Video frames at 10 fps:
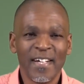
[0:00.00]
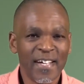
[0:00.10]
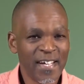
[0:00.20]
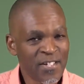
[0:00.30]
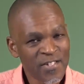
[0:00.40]

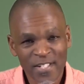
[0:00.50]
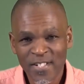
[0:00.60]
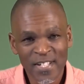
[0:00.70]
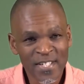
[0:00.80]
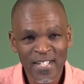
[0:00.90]

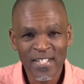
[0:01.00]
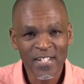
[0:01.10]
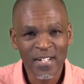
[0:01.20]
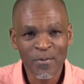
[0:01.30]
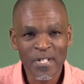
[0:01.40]

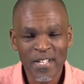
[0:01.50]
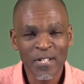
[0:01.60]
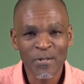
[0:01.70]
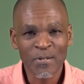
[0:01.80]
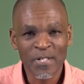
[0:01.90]
etc., we say
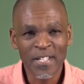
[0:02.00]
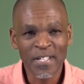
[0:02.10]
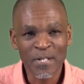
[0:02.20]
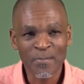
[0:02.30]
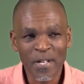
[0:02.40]
those
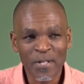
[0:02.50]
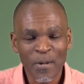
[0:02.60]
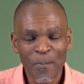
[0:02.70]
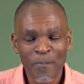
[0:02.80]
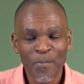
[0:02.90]
things, but
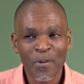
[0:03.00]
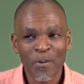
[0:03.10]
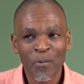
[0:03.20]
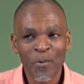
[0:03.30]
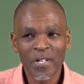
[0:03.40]

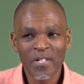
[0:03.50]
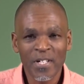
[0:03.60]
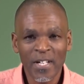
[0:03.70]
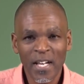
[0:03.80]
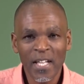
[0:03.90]
we
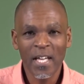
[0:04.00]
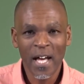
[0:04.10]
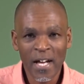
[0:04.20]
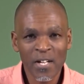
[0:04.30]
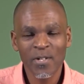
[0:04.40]
rarely
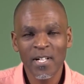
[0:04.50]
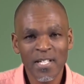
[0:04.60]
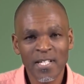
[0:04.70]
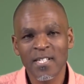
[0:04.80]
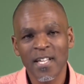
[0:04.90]
actually
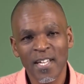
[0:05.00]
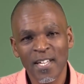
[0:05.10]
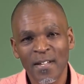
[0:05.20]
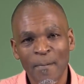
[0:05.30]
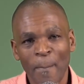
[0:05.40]

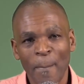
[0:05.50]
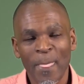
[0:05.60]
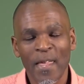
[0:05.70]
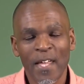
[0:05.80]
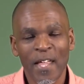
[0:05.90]
say
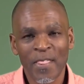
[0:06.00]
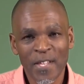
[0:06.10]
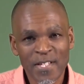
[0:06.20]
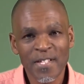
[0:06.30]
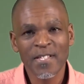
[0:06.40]

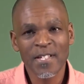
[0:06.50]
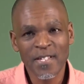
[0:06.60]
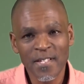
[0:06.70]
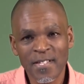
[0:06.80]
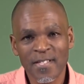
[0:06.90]
this is the
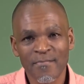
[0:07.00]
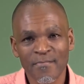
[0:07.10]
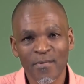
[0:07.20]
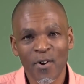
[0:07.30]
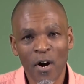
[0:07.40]

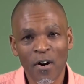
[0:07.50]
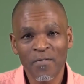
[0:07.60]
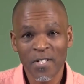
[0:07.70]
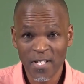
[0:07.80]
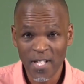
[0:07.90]
system of
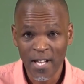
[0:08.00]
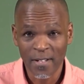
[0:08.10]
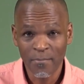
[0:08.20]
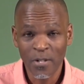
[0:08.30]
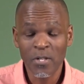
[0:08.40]
the sun,
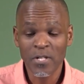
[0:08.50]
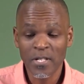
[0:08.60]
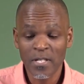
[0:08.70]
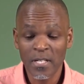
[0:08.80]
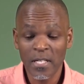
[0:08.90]
because
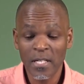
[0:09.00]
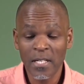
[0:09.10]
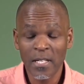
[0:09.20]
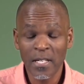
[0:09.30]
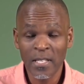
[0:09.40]

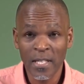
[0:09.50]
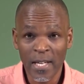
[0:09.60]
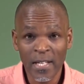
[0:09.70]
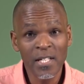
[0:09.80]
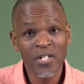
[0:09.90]
the
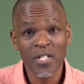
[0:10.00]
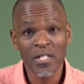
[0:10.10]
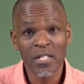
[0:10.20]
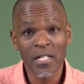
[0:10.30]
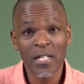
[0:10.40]
energy
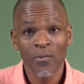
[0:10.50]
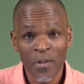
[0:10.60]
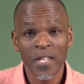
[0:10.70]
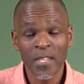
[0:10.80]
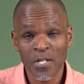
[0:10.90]

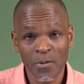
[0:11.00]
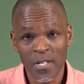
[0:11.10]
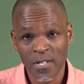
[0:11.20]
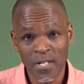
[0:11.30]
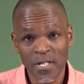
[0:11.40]
within the solar
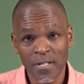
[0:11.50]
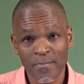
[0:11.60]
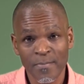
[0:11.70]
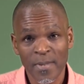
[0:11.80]
system